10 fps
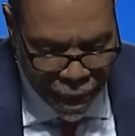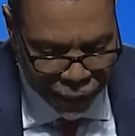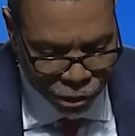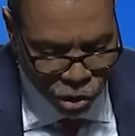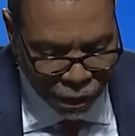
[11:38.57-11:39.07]
and
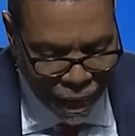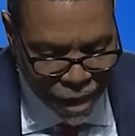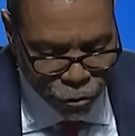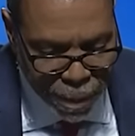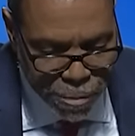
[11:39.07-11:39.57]
let your
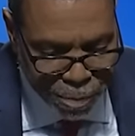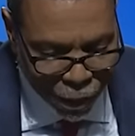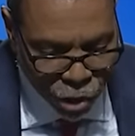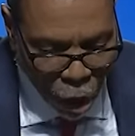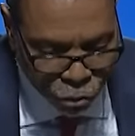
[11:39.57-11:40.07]
lives be
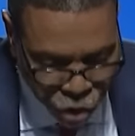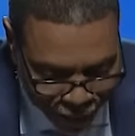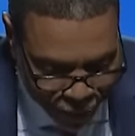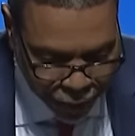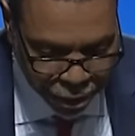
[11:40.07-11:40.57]
built on
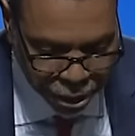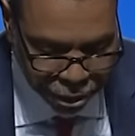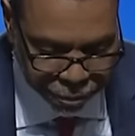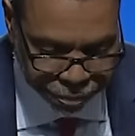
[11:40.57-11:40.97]
Jesus.